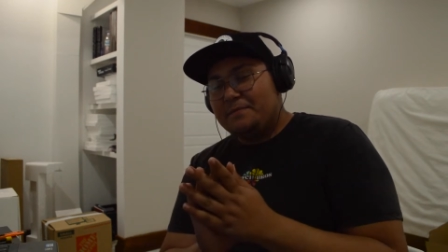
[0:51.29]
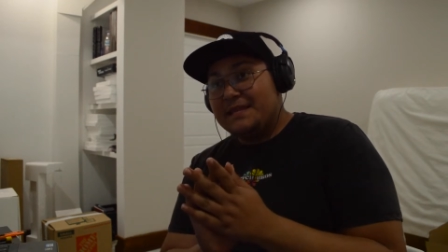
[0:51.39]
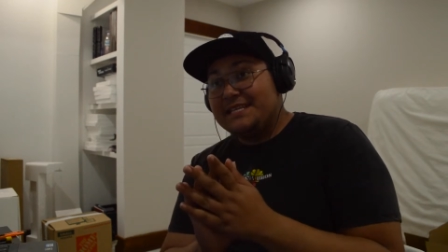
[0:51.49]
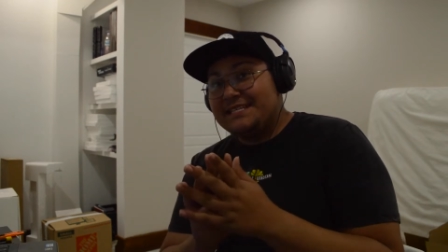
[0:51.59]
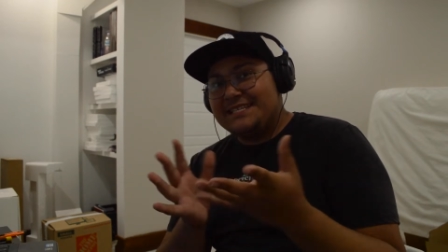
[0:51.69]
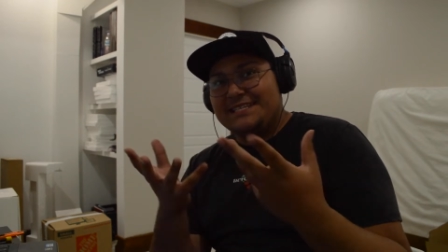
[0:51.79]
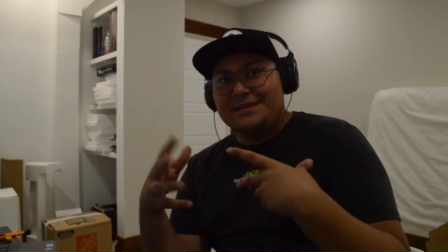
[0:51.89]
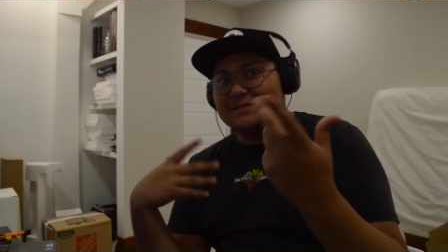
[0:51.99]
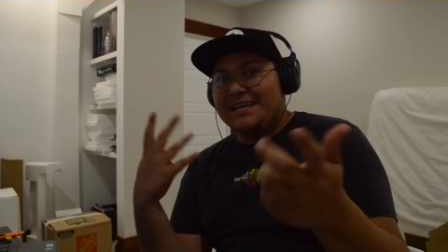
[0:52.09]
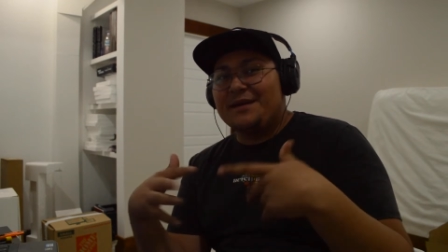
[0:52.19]
This
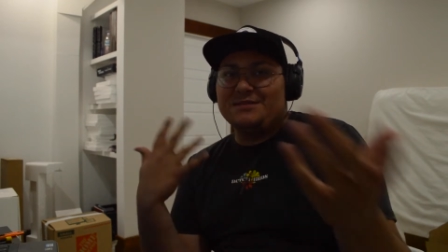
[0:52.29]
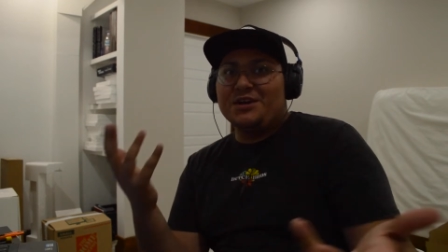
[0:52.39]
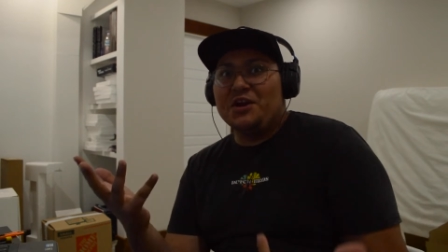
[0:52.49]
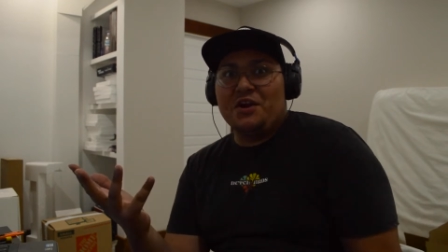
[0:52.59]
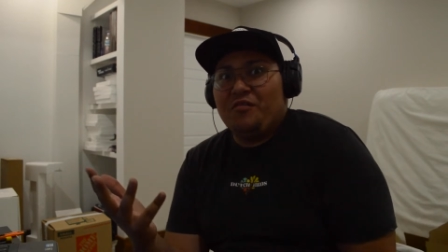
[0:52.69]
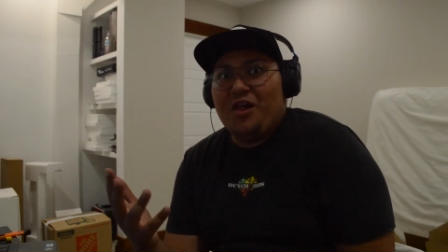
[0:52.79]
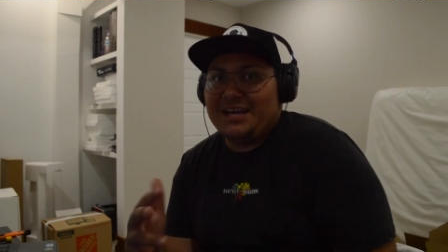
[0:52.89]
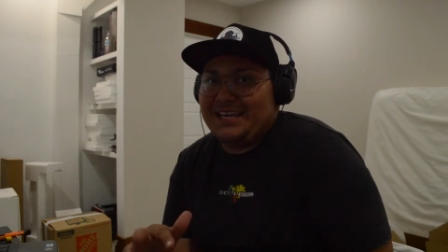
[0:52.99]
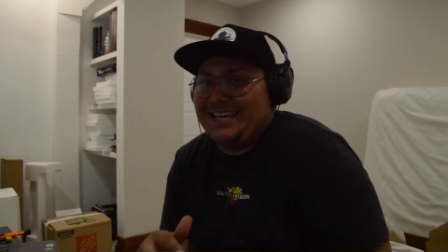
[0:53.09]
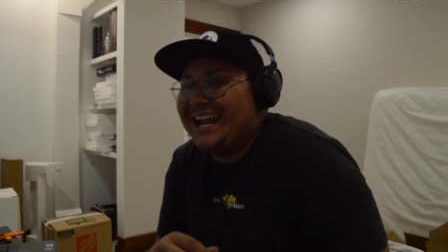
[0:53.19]
seems like I'm starting a
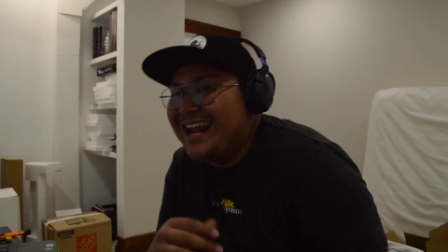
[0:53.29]
vlog again.